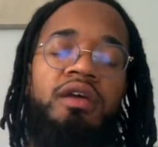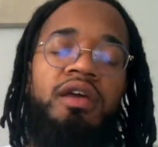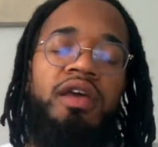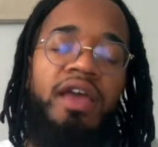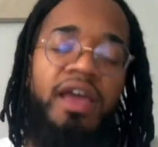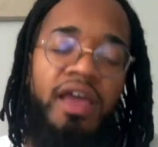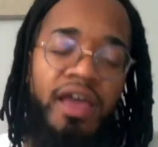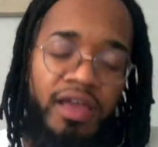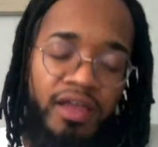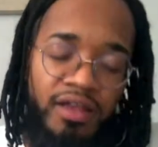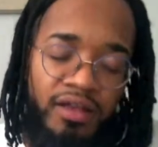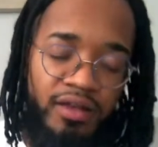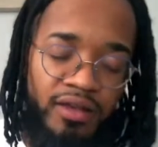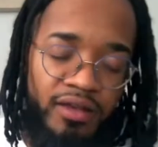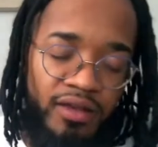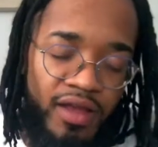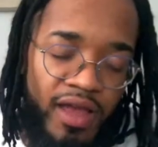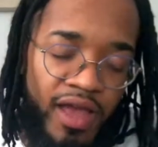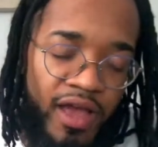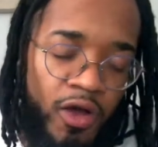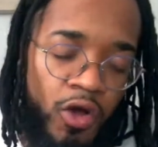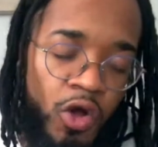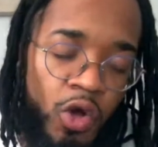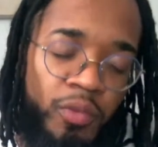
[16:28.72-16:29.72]
And
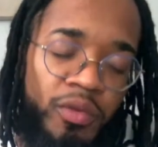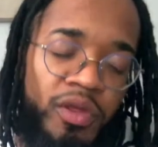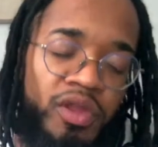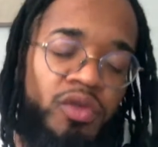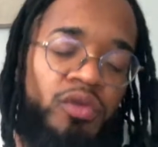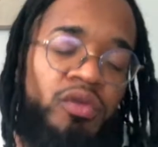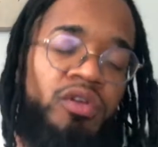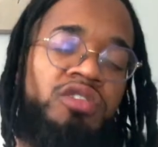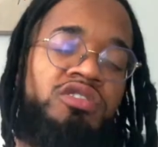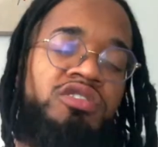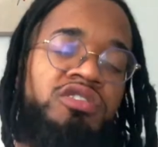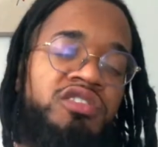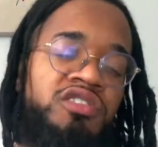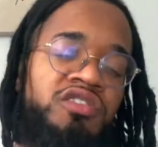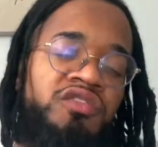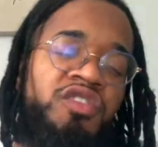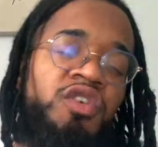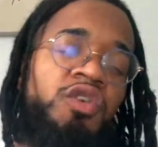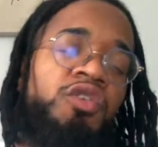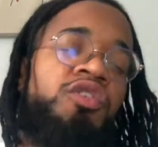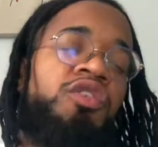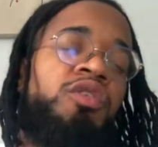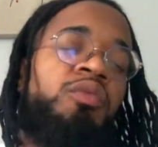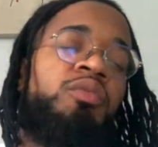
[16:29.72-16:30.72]
I hope that you can just
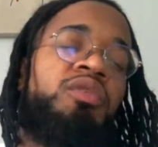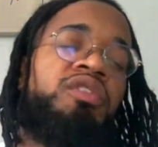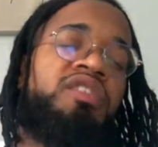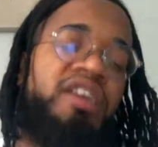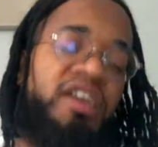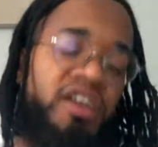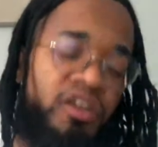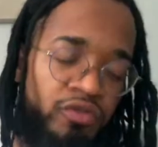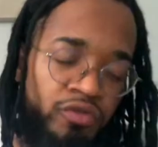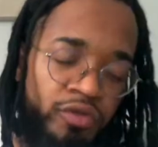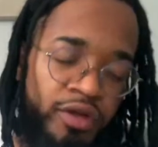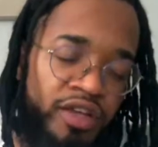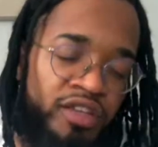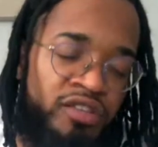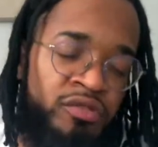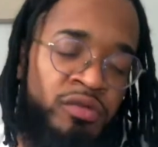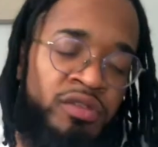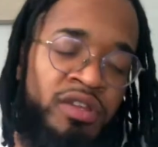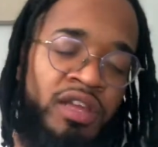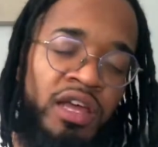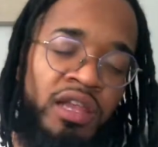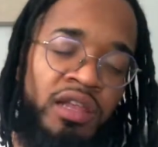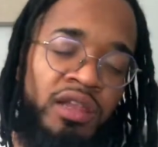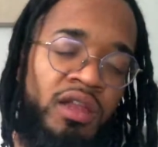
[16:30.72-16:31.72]
fill them with that grace, with
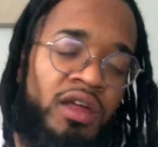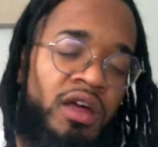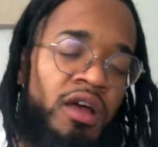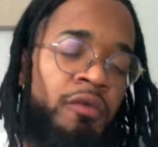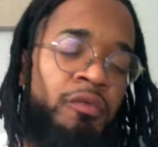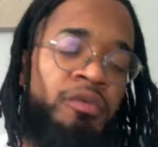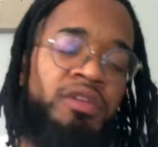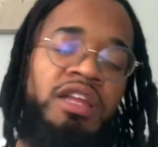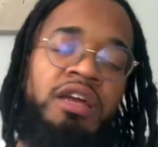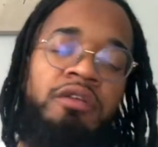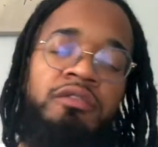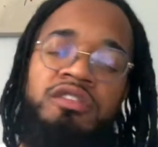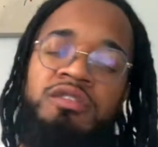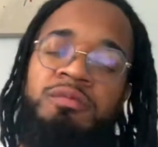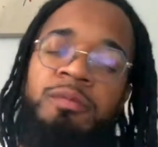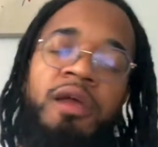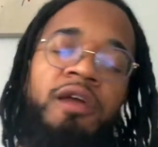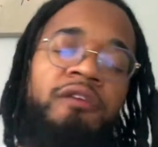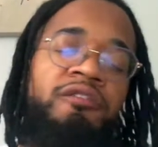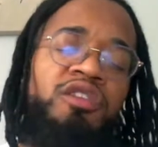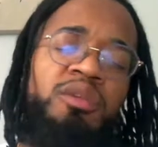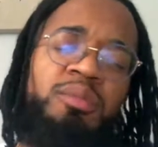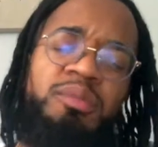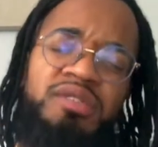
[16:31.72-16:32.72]
that love, with that
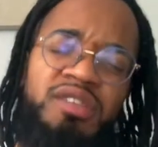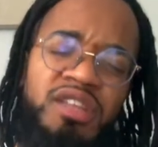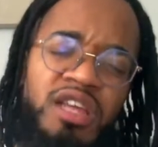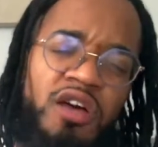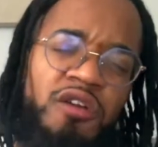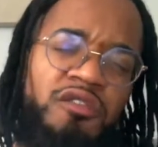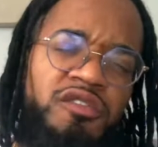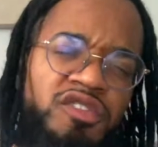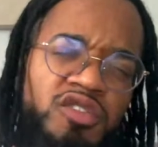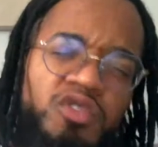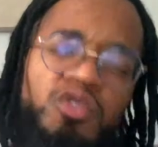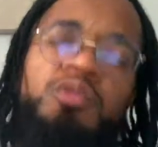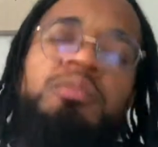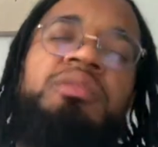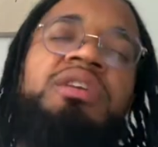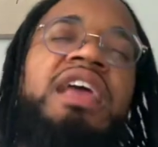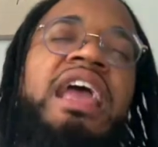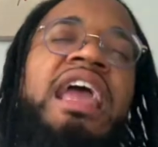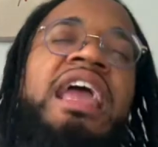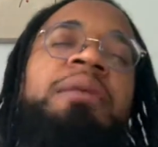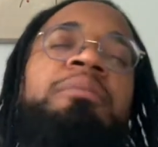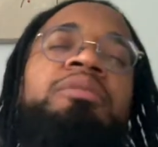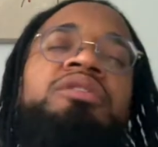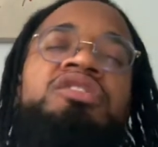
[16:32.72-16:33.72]
respect for themselves to be
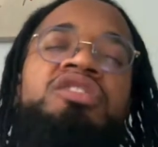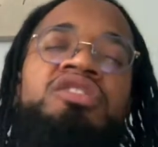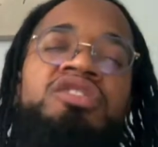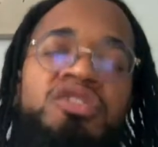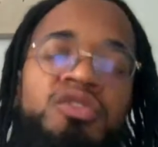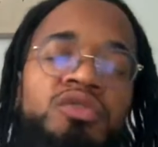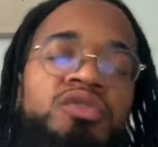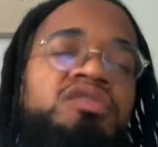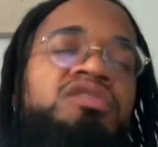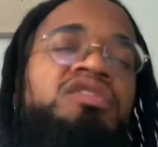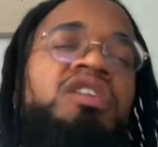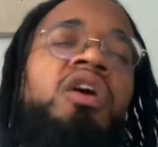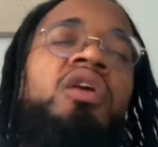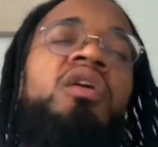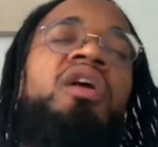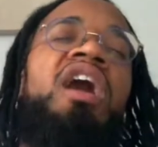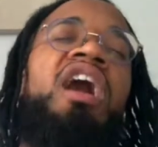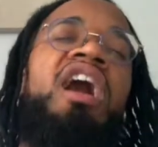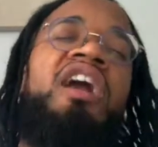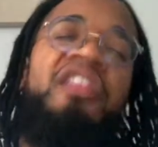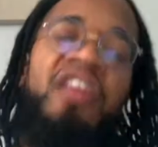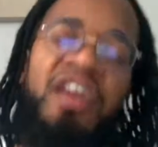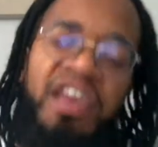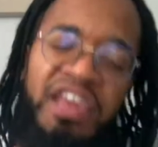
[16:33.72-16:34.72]
able to do so.
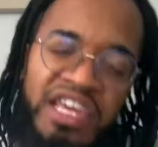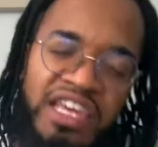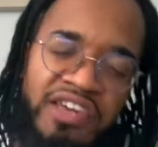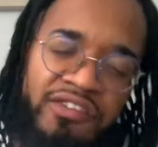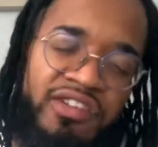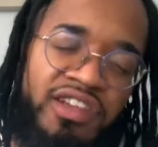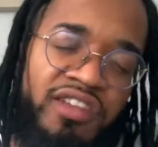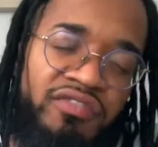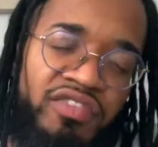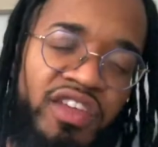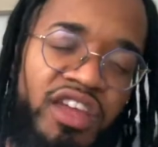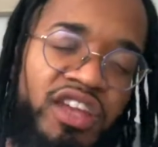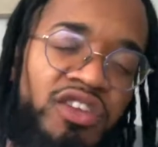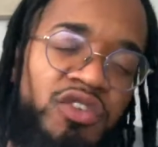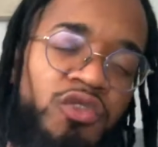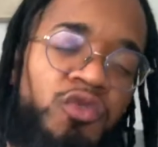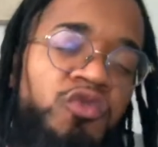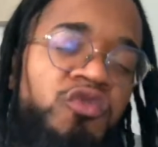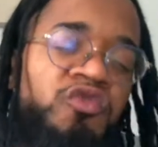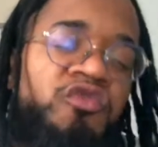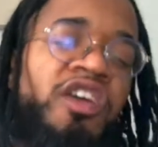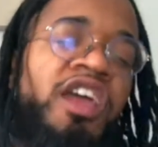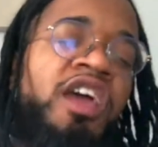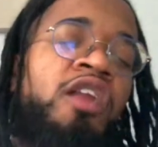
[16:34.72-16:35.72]
Now, even if they do
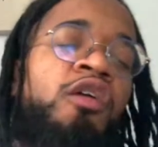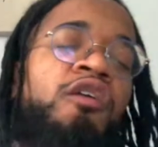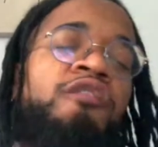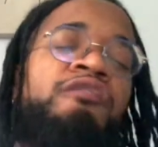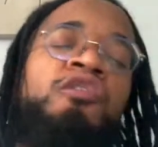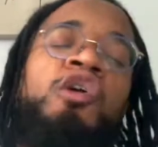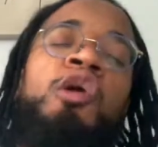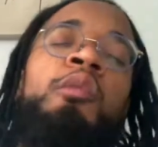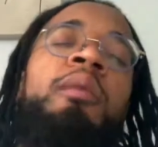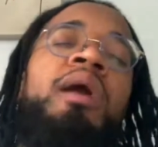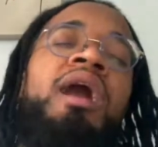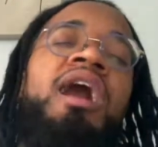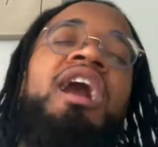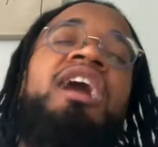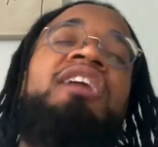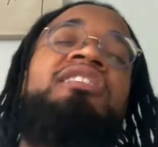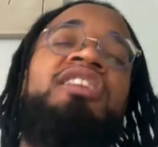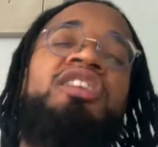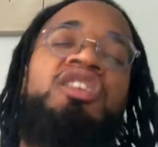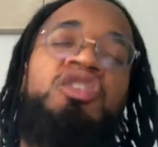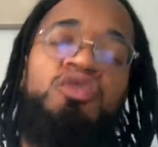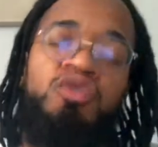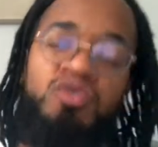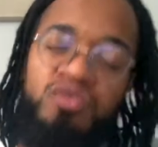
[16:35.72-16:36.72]
fail or fall behind,
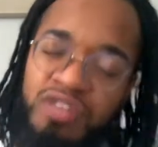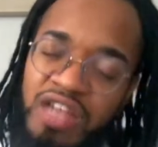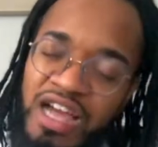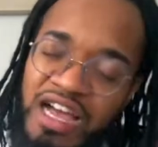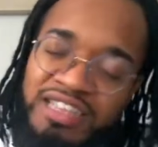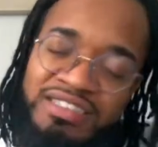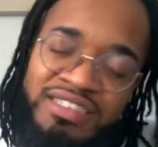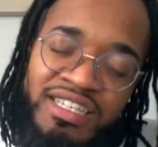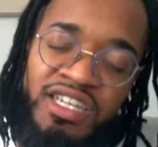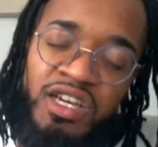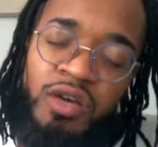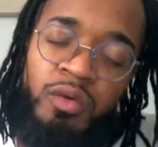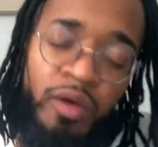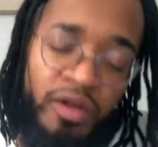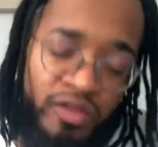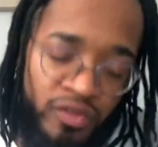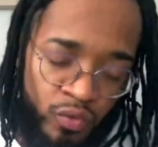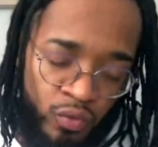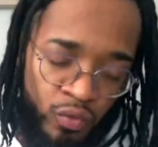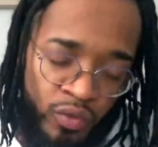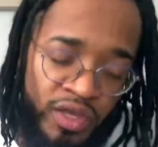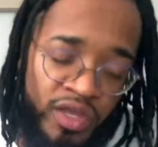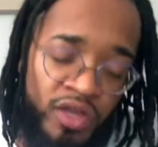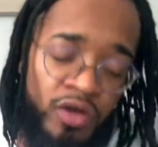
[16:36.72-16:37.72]
that you do not take away the
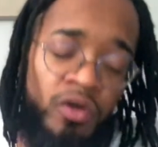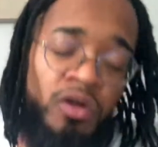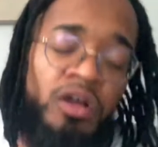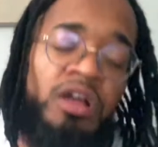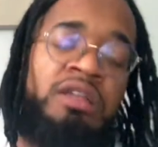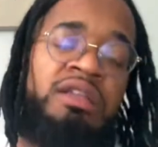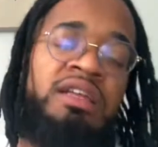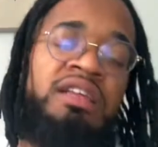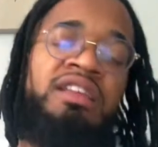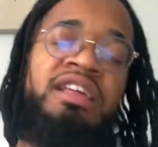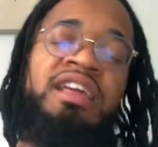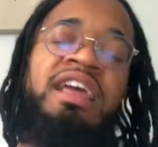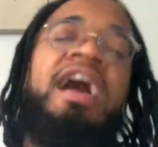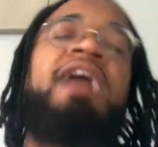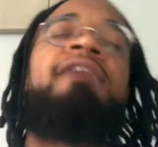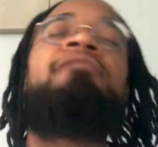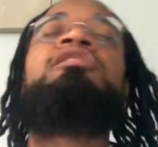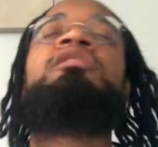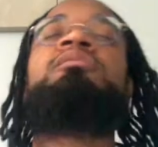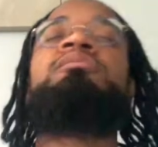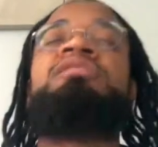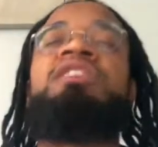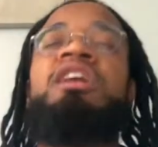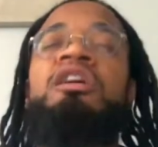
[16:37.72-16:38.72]
will that they have in
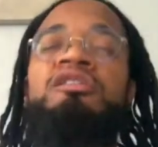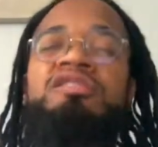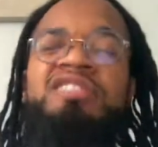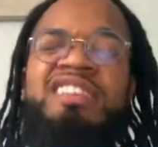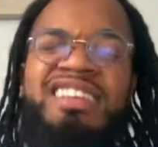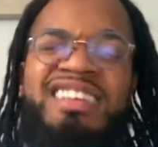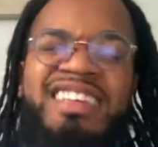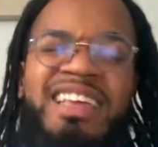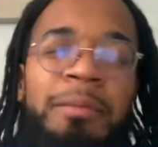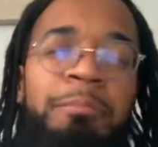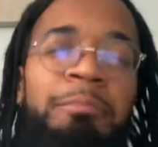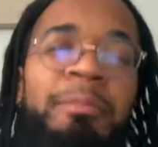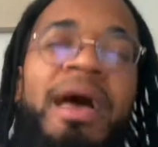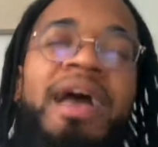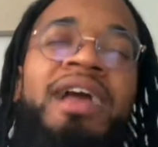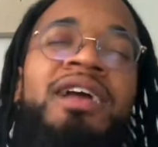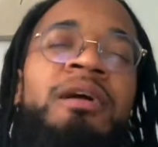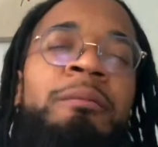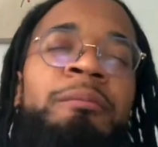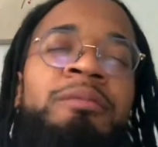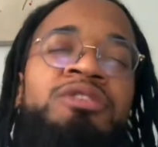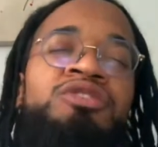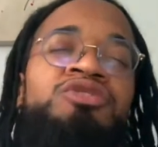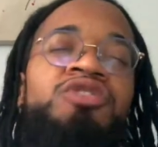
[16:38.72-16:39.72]
themselves to get back
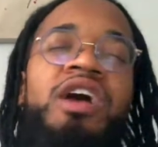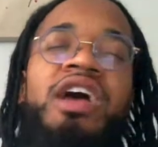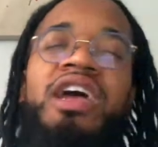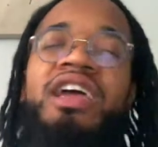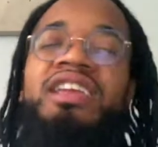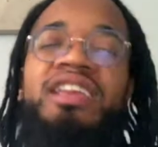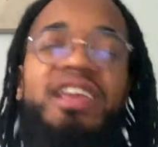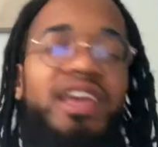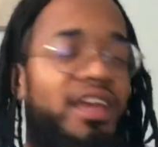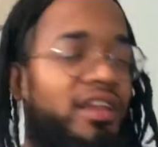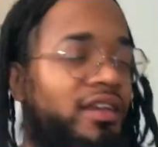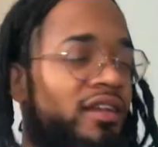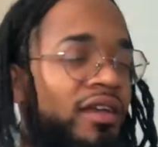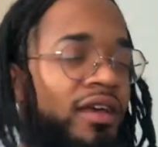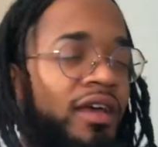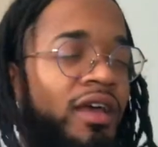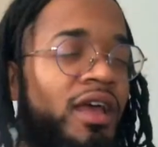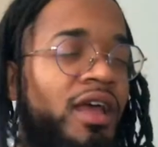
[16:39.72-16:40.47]
up and try again.